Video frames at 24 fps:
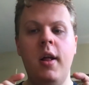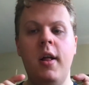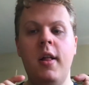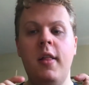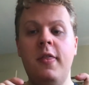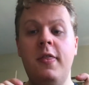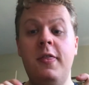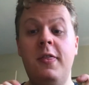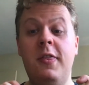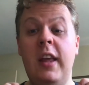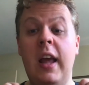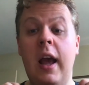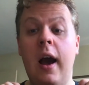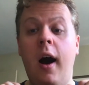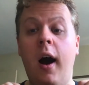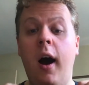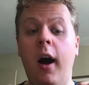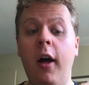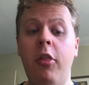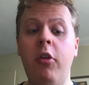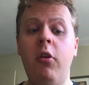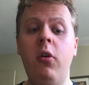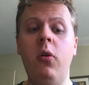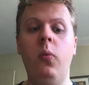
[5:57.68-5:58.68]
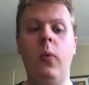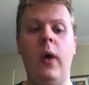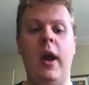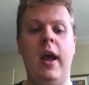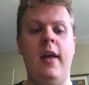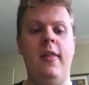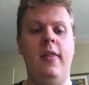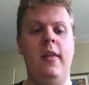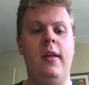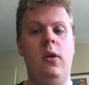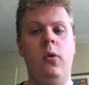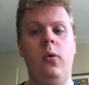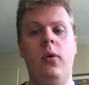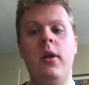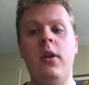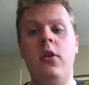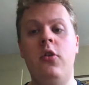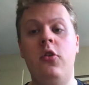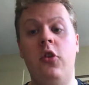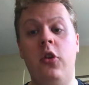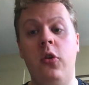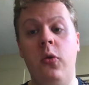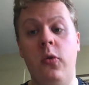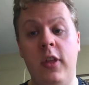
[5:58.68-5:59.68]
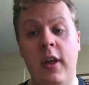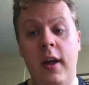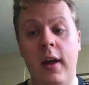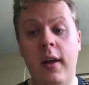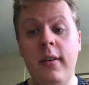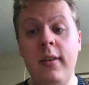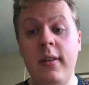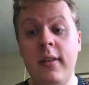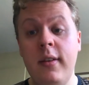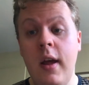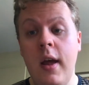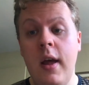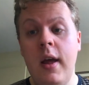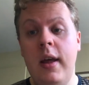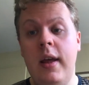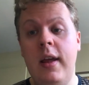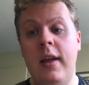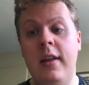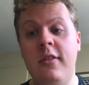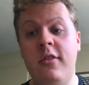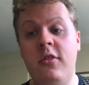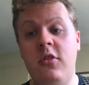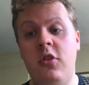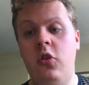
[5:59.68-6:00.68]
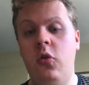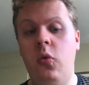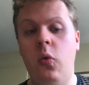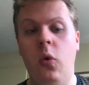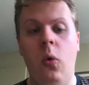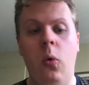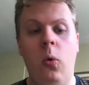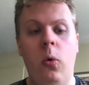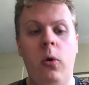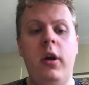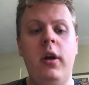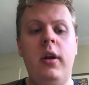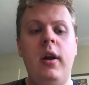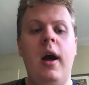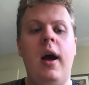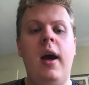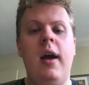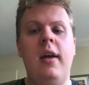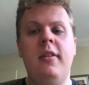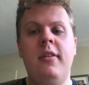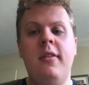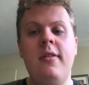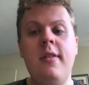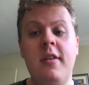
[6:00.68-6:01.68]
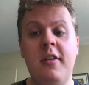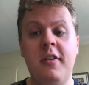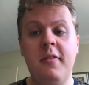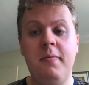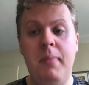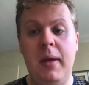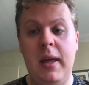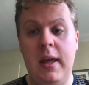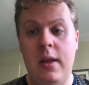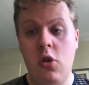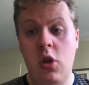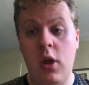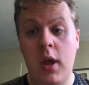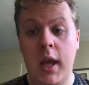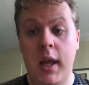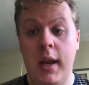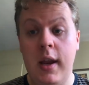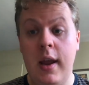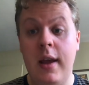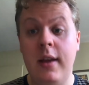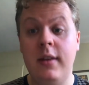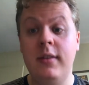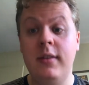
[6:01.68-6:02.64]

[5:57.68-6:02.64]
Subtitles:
The other way that you can do this is to organize the speech in a